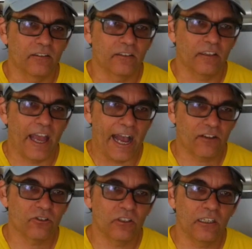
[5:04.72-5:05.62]
it's
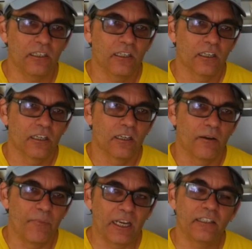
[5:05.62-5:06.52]
actually
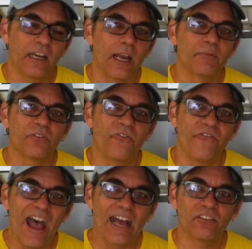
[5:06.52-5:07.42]
many times
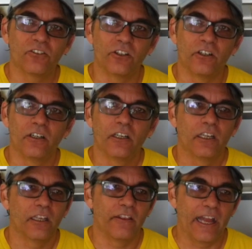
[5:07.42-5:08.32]
faster
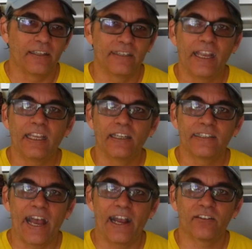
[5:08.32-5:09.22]
than taking a
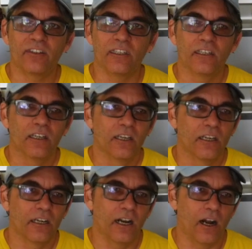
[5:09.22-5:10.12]
taxi
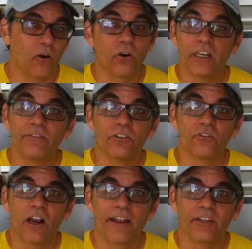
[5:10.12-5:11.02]
or even
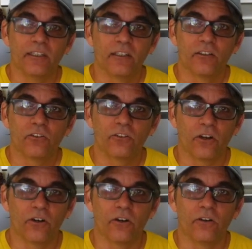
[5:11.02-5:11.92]
driving.
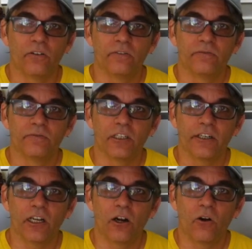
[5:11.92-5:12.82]
So
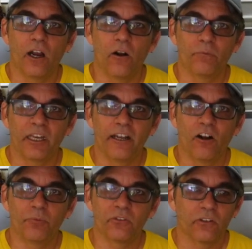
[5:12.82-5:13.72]
there you go, I hope that
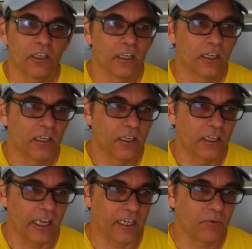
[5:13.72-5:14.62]
helps
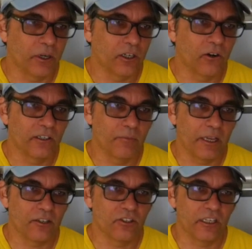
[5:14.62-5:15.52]
anyone going to
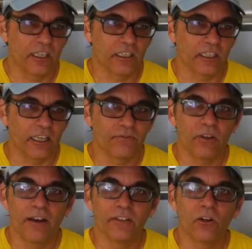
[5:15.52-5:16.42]
Beijing. If
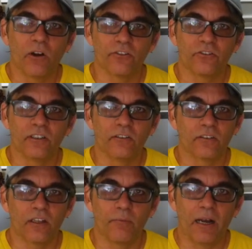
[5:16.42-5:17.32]
you have any
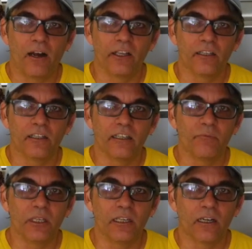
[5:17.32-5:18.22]
questions about it, leave
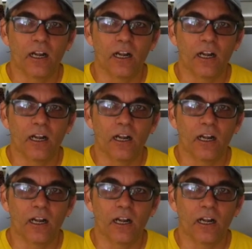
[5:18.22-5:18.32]
me a